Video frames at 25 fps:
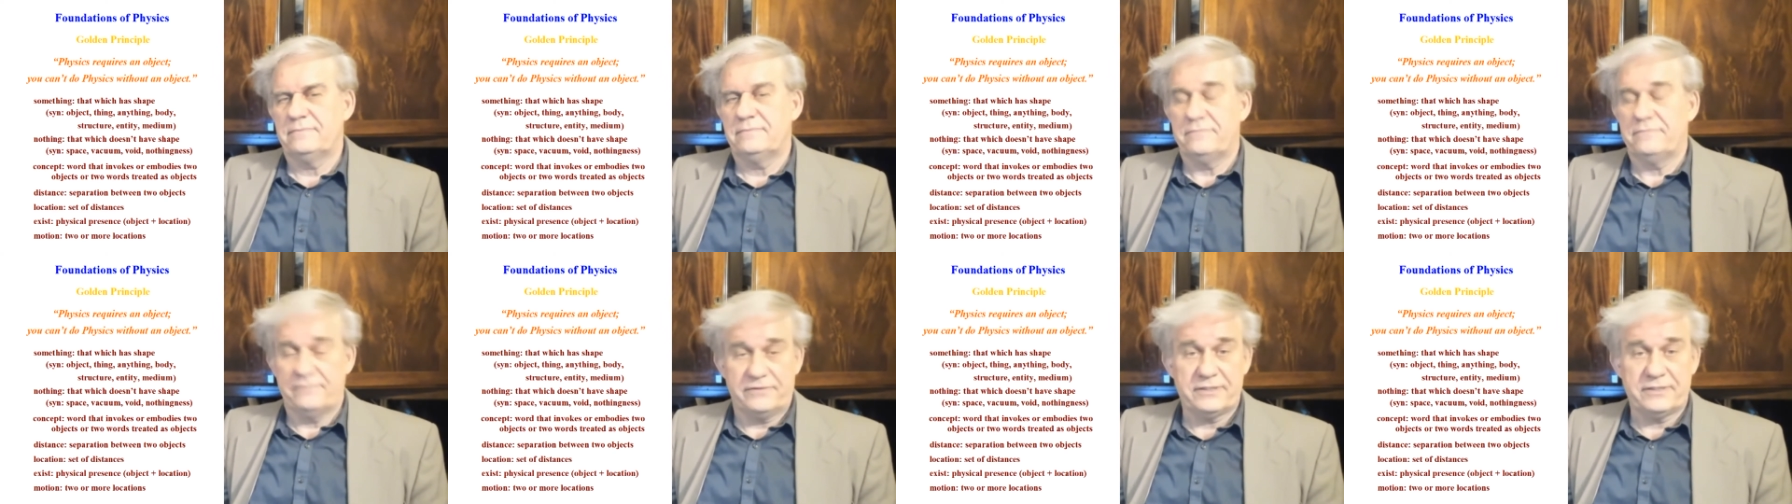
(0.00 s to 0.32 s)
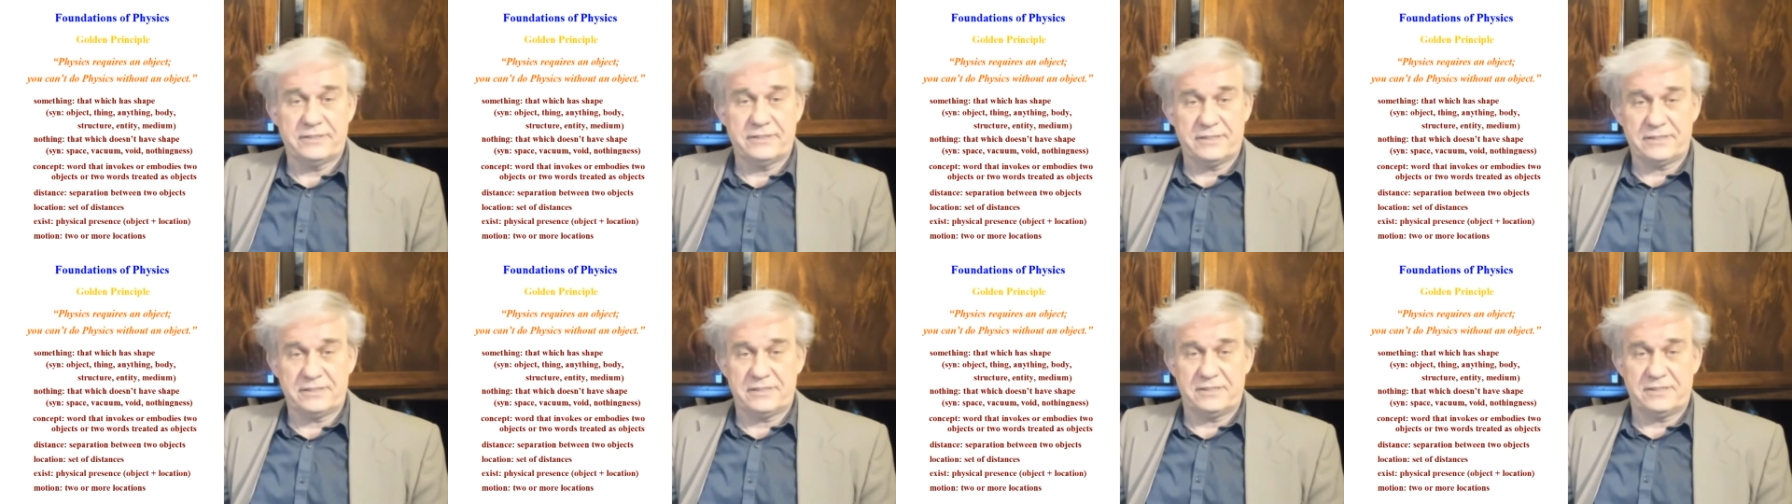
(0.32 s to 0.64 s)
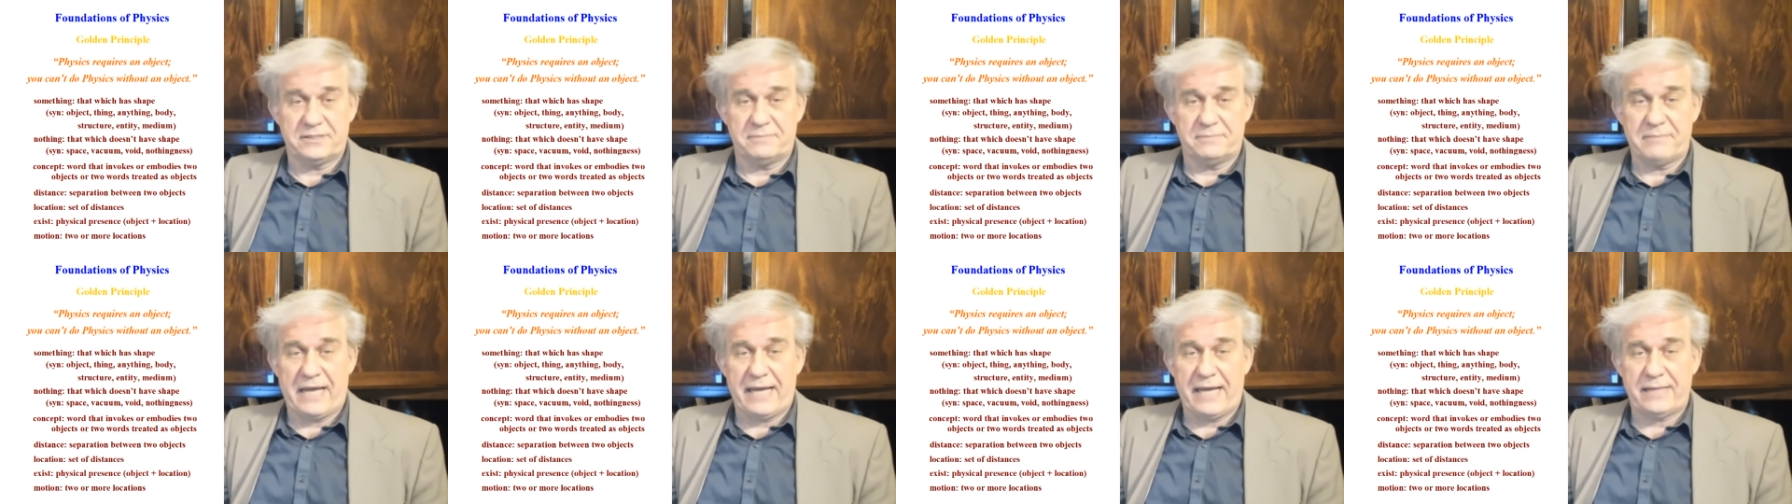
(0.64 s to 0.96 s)
Physics
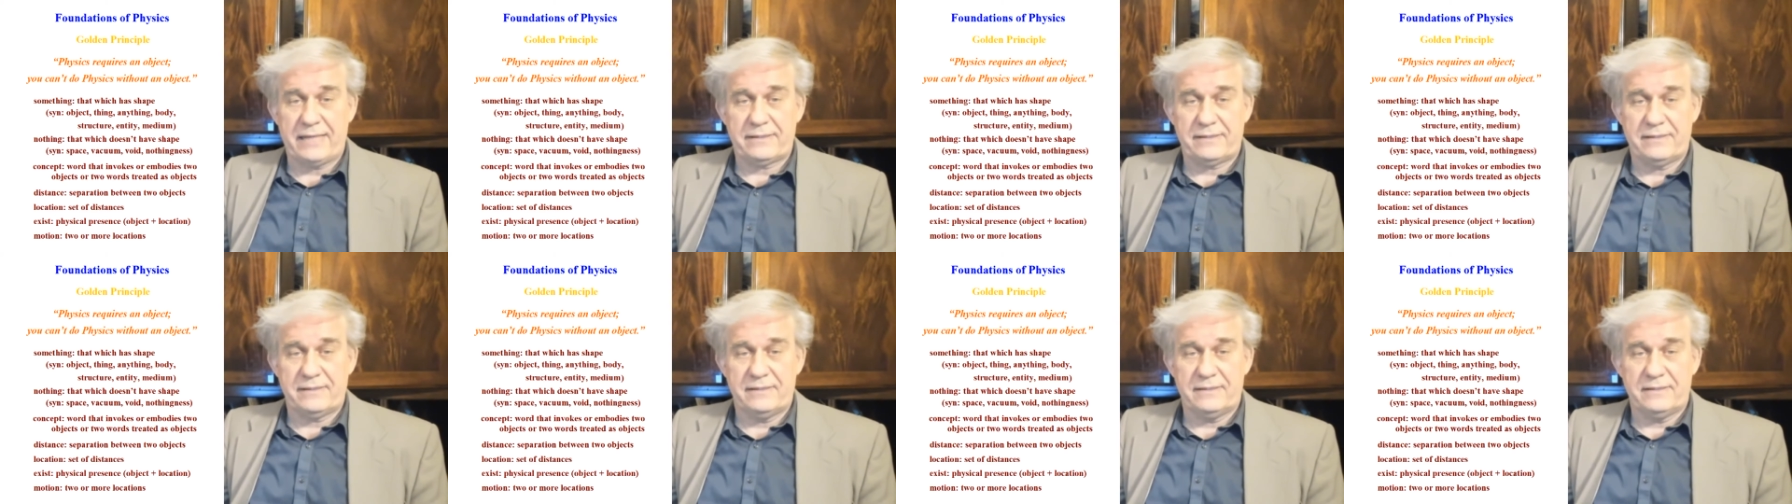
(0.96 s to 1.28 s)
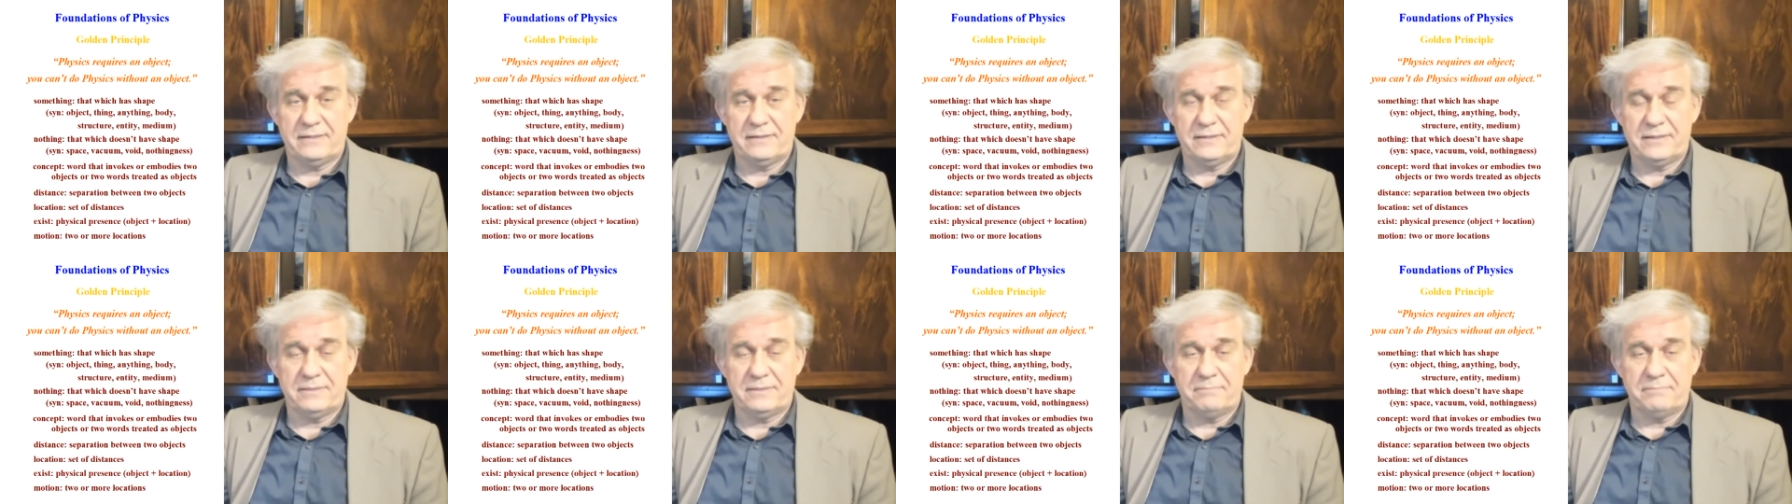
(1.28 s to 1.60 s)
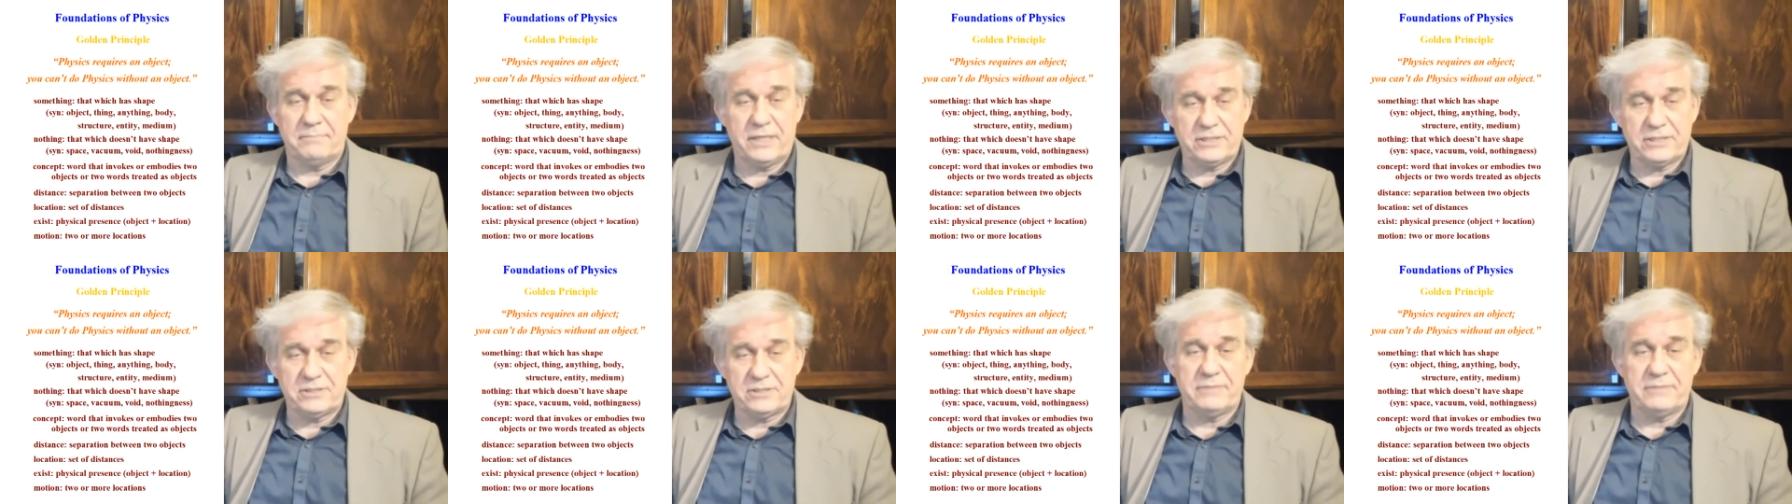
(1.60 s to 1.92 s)
is math,
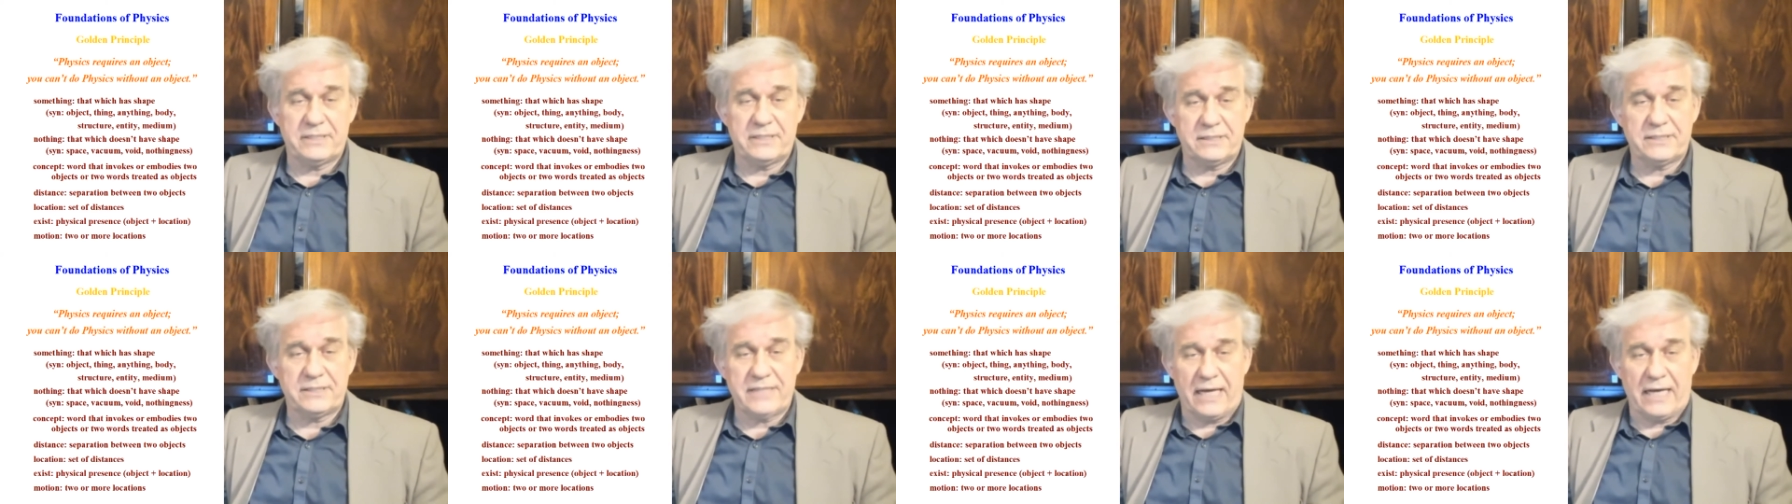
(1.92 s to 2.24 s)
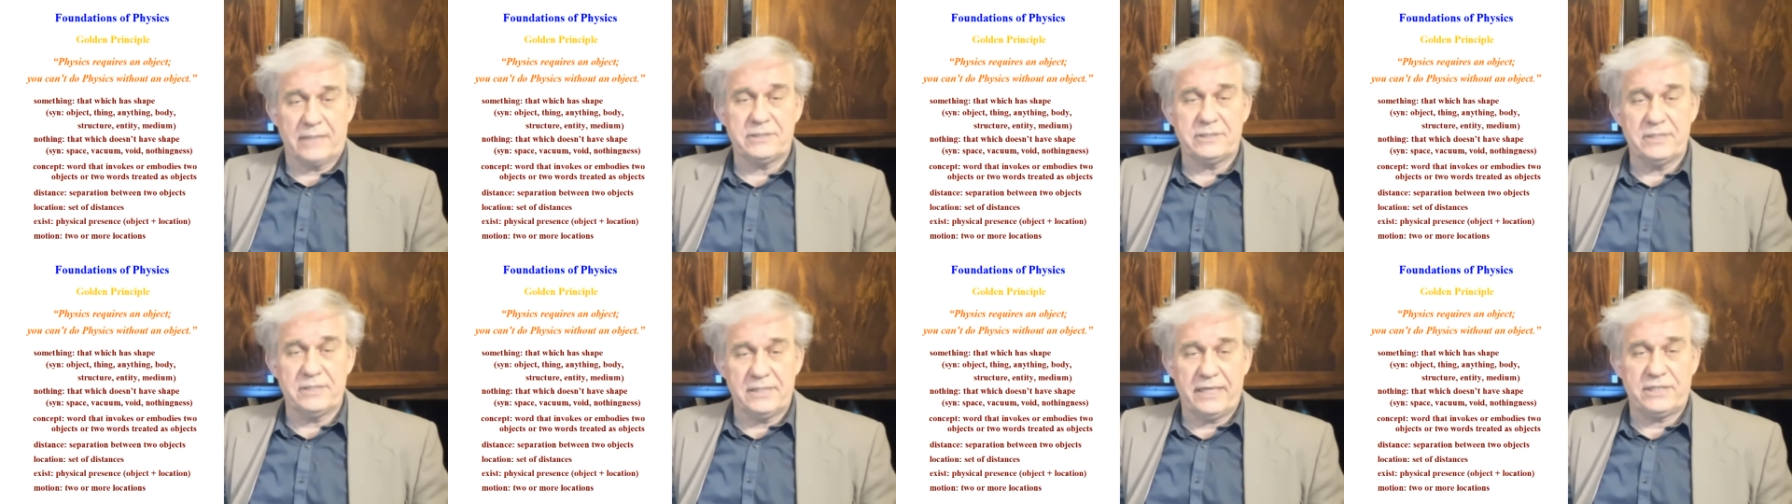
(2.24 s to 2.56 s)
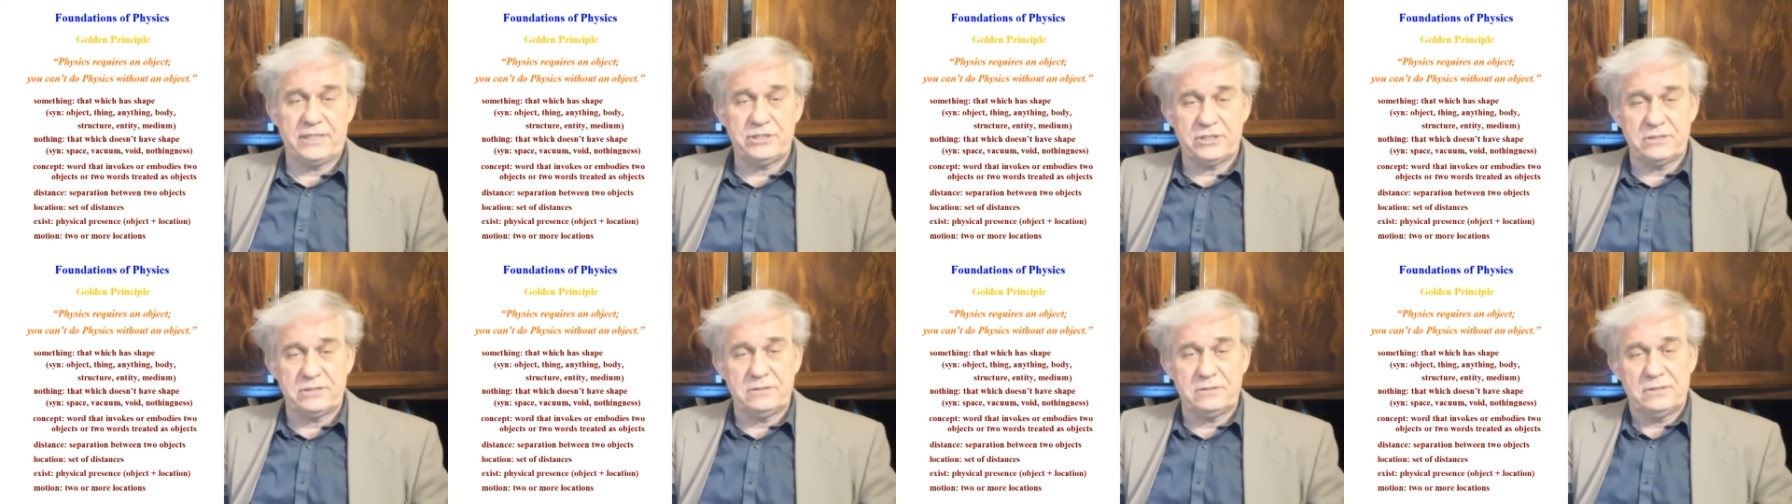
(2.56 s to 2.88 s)
measurement,
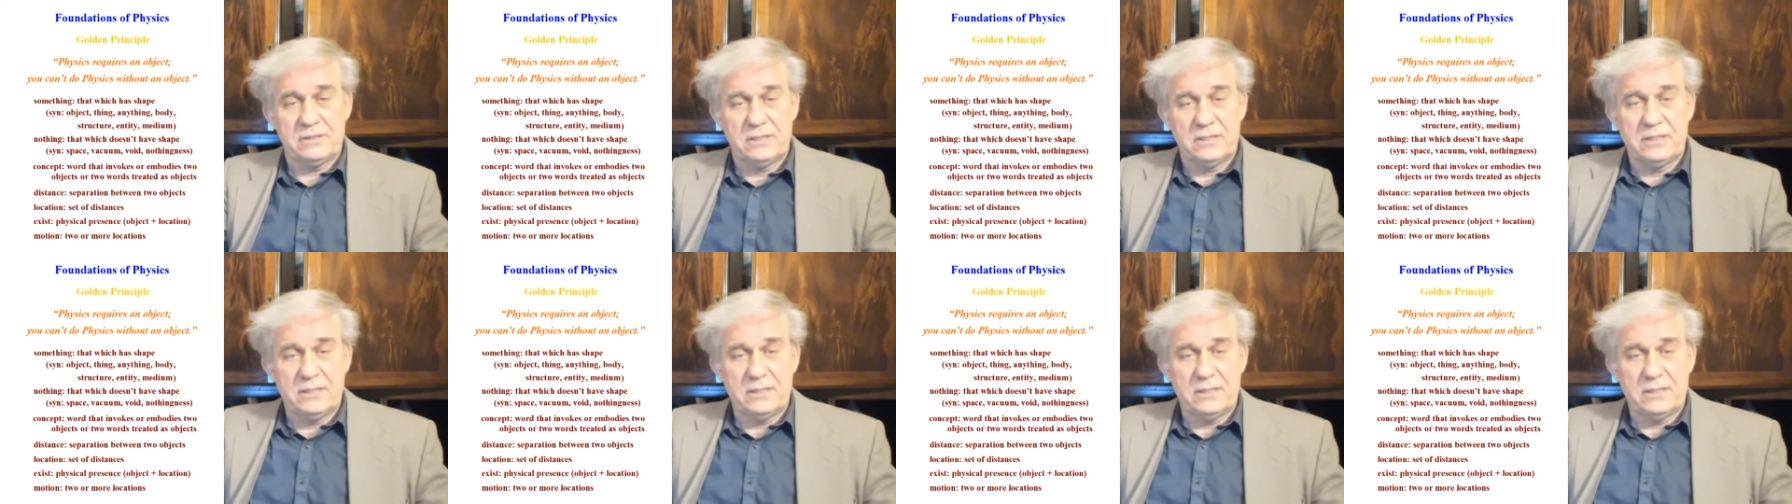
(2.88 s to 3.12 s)
calculation.